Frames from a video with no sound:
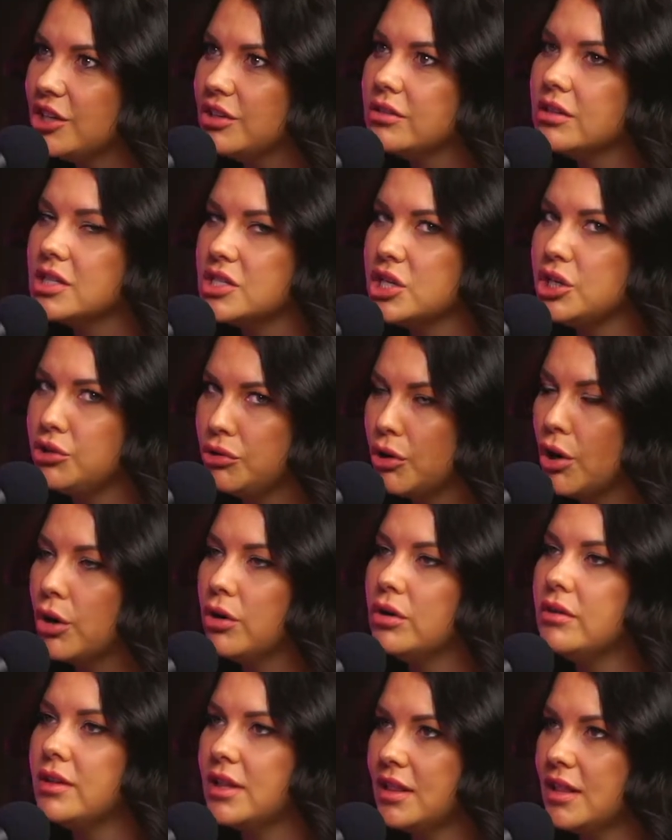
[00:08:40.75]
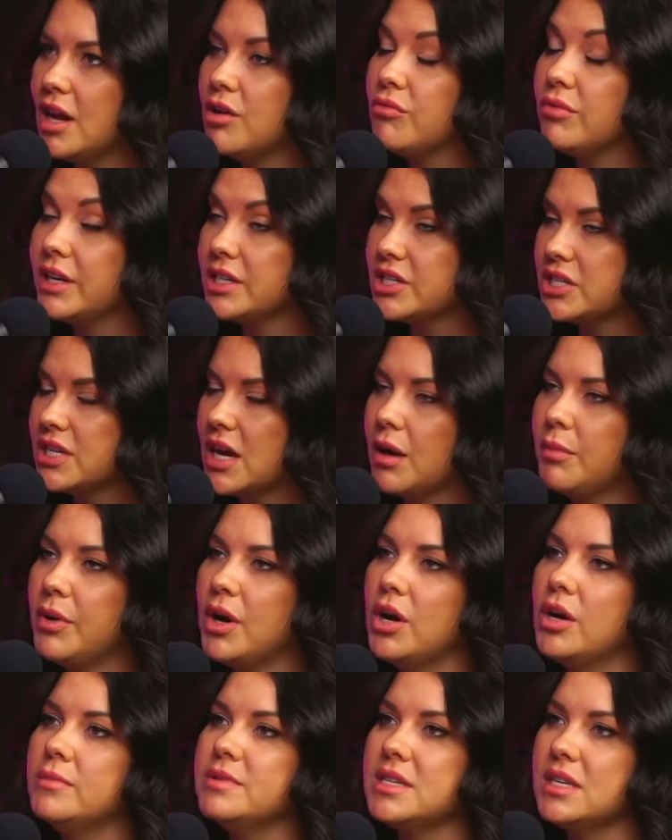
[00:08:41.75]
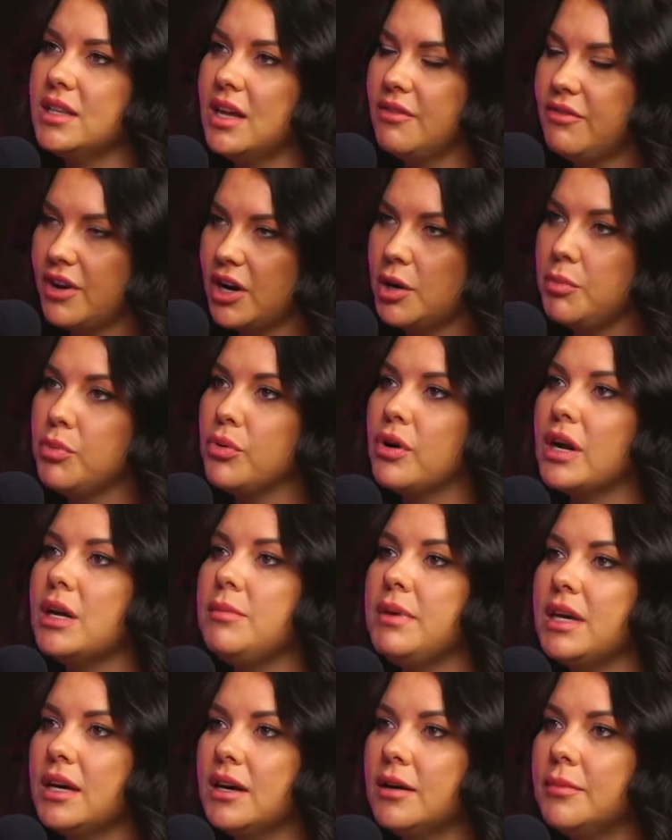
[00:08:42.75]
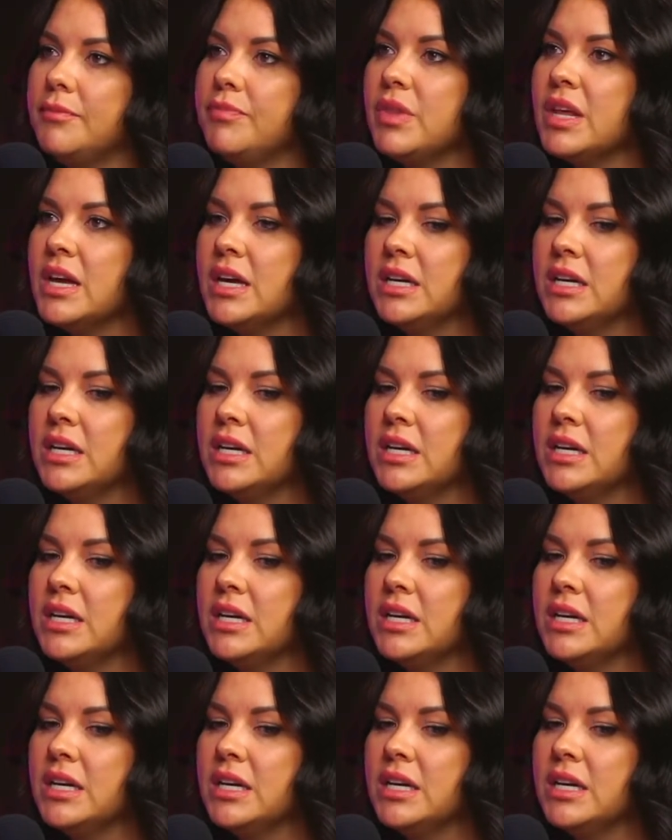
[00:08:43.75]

because you know that they're rich suburbs and they're very premium.